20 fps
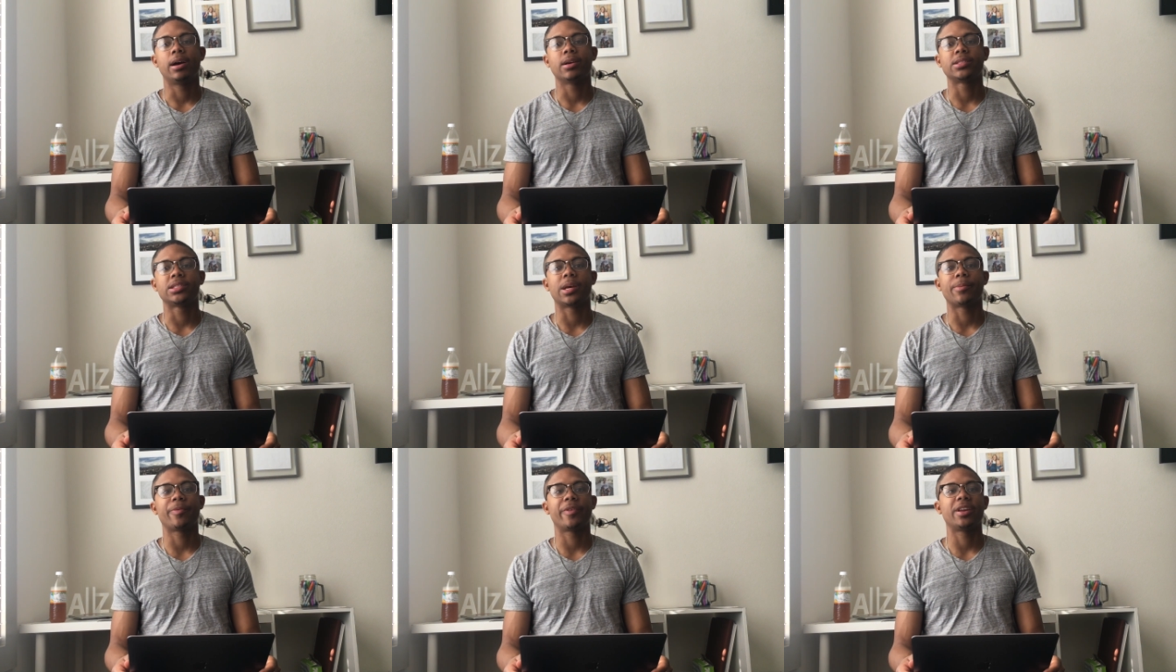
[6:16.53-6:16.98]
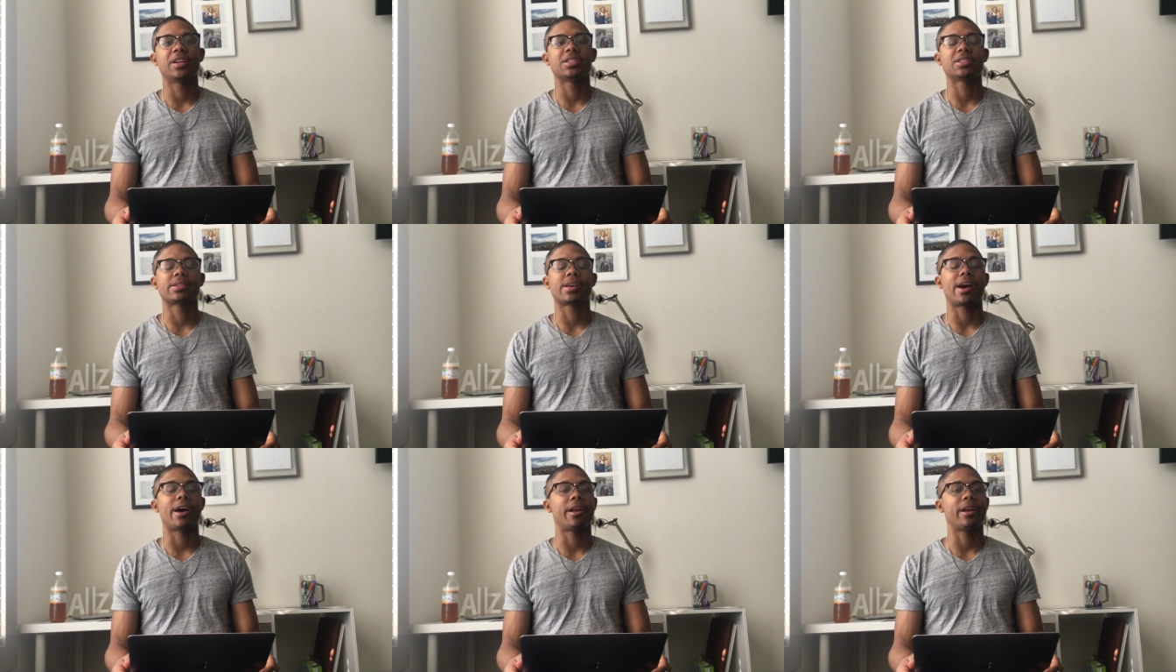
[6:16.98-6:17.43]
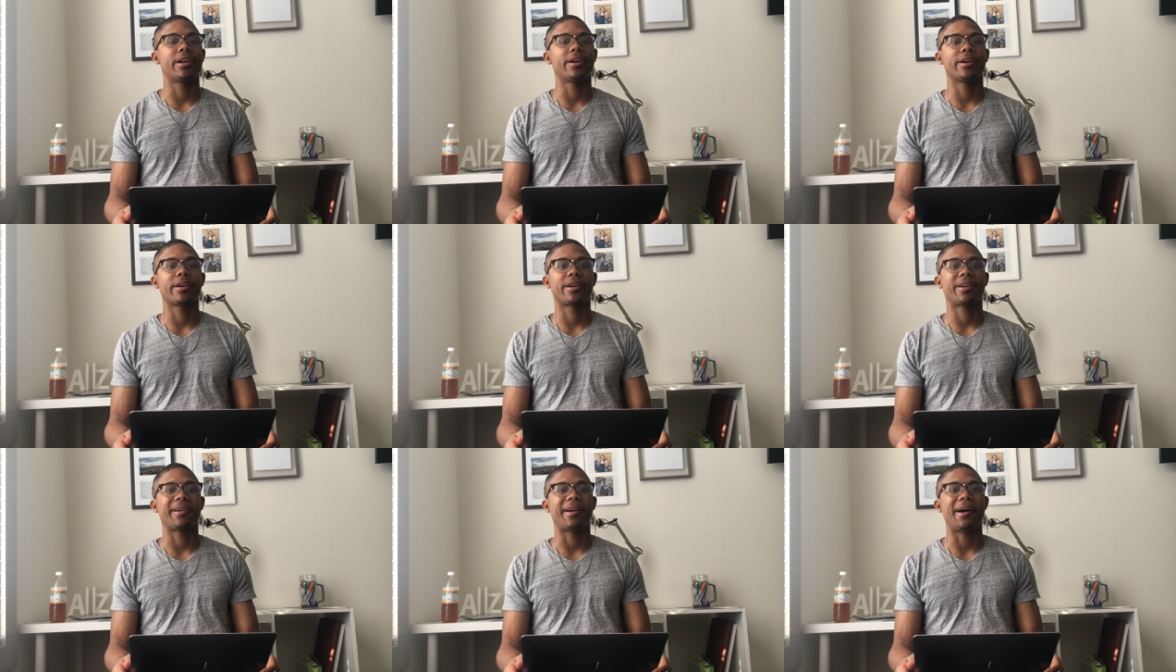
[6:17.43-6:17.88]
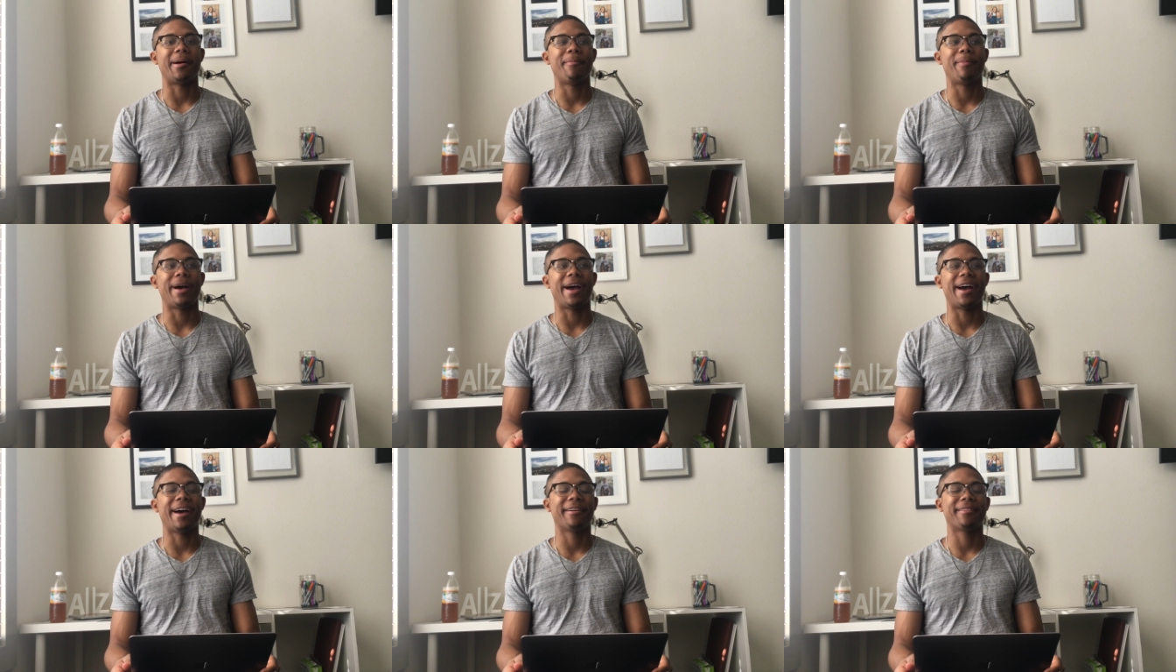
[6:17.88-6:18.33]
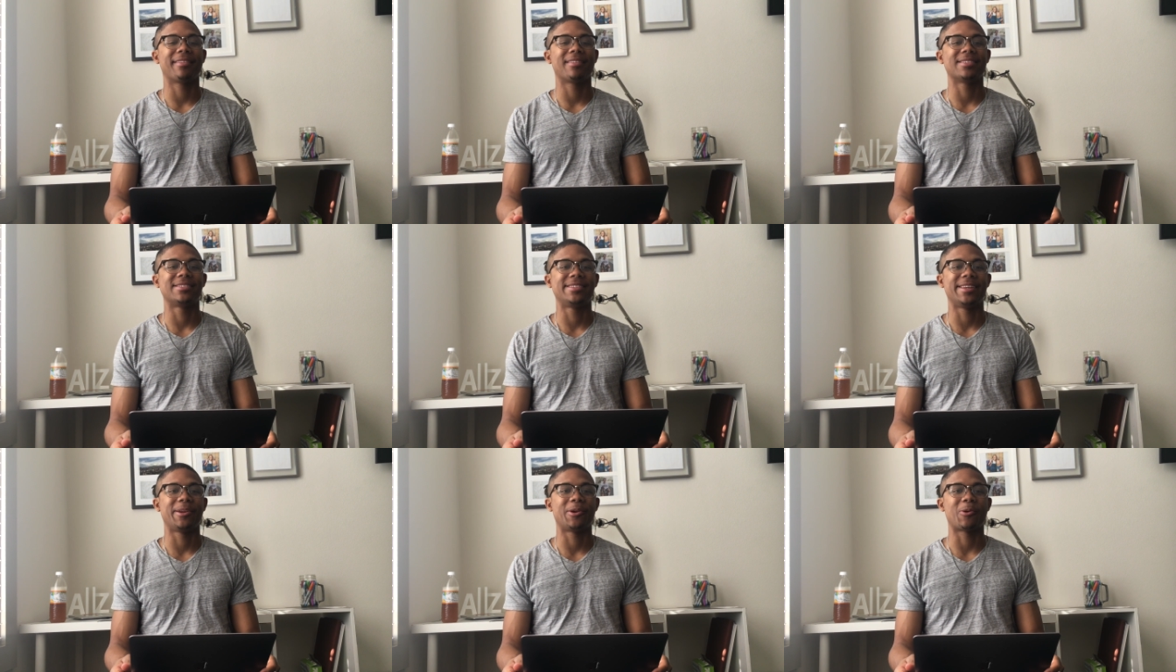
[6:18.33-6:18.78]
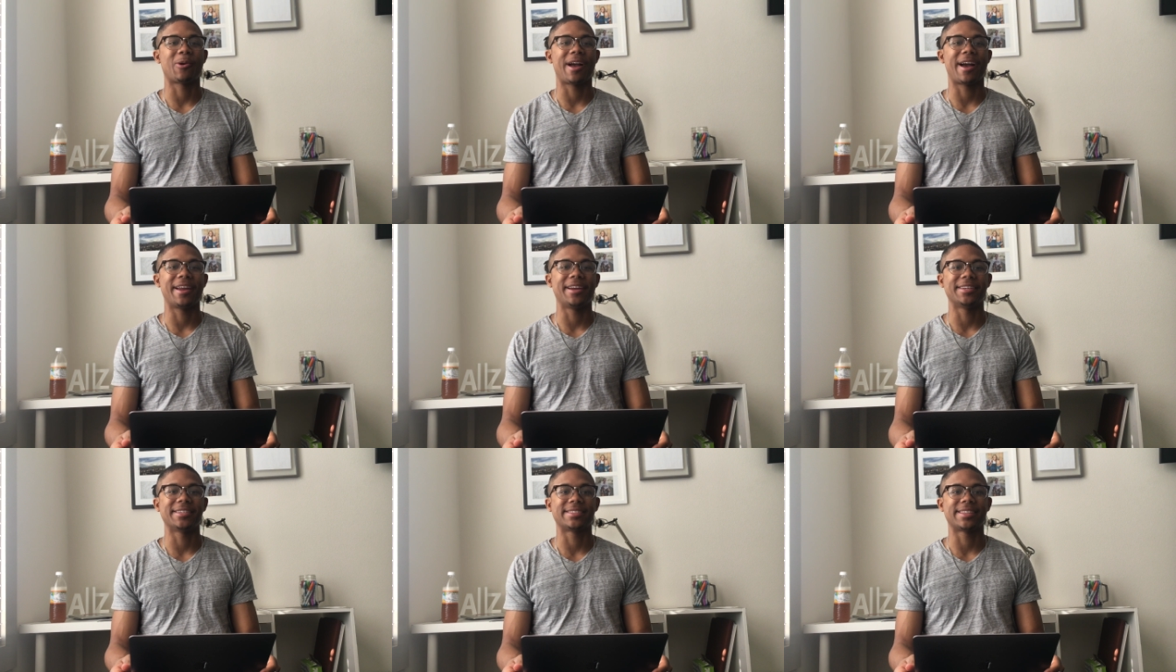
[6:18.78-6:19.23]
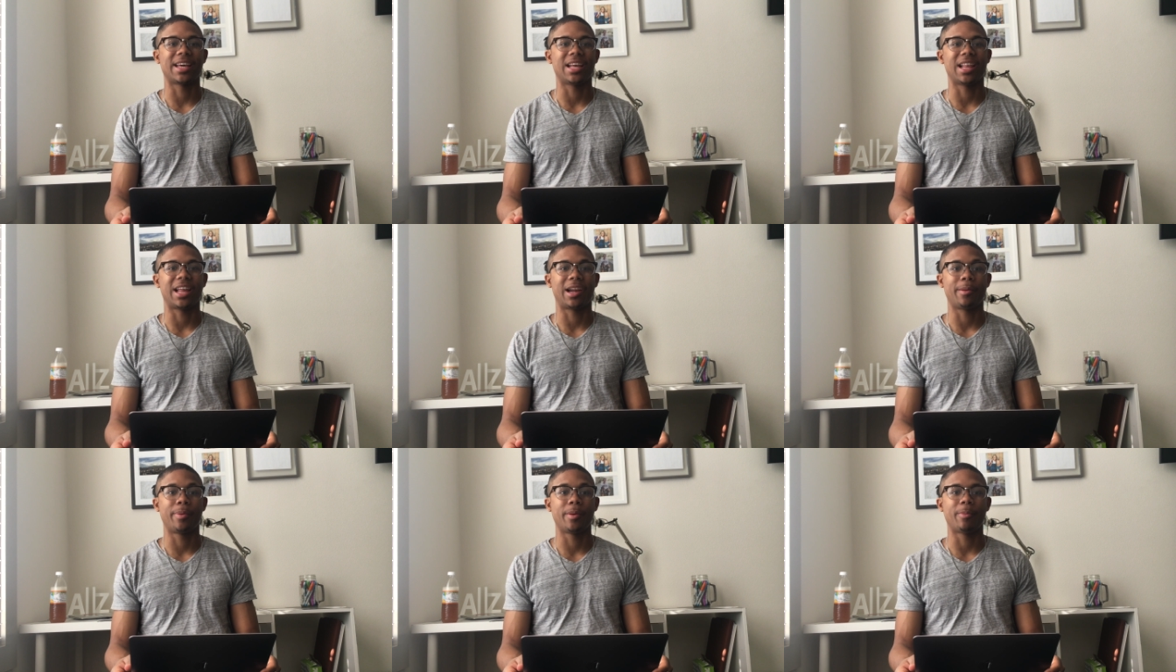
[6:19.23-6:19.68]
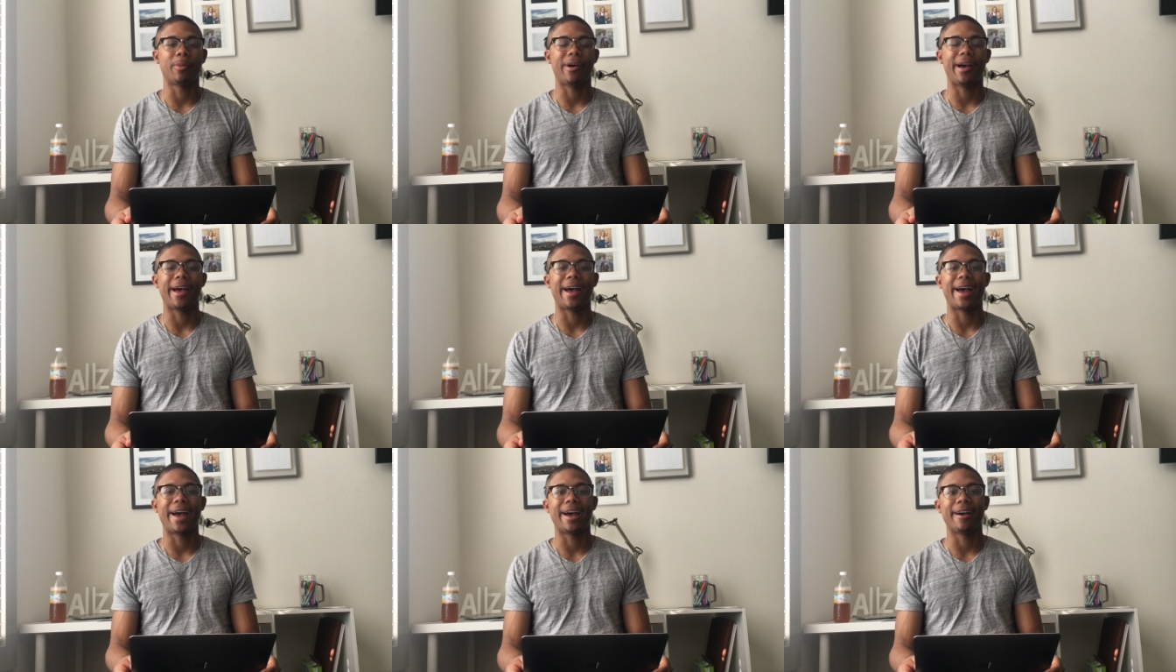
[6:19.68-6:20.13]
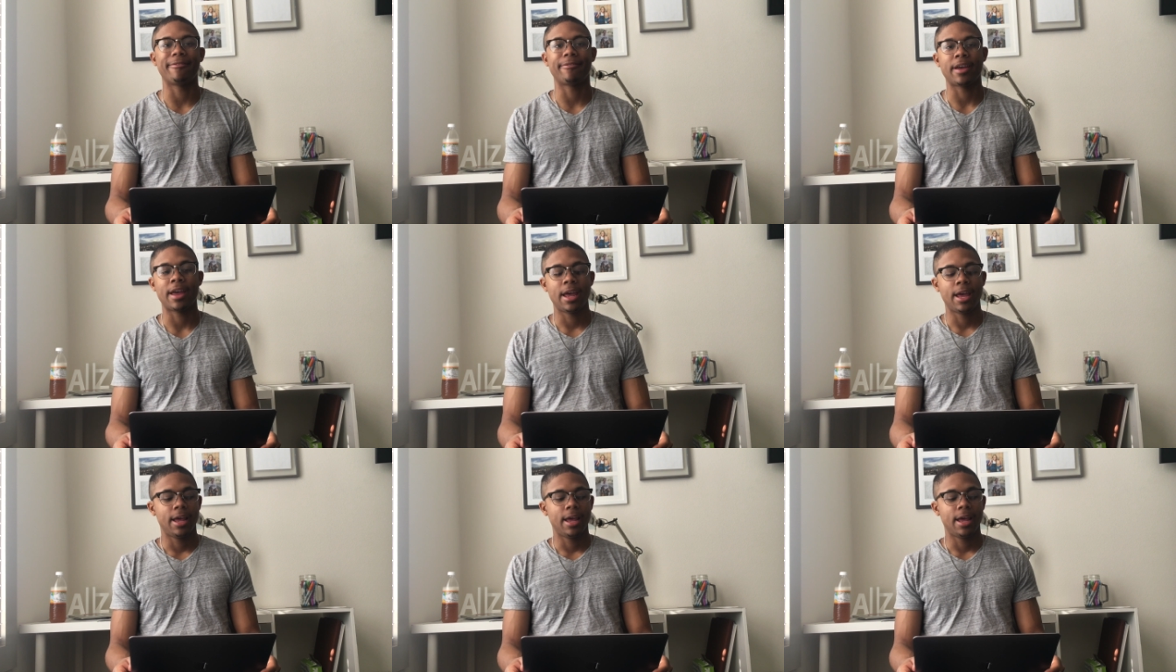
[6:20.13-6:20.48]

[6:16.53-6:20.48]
something just kind of combat the senioritis that a lot of people have.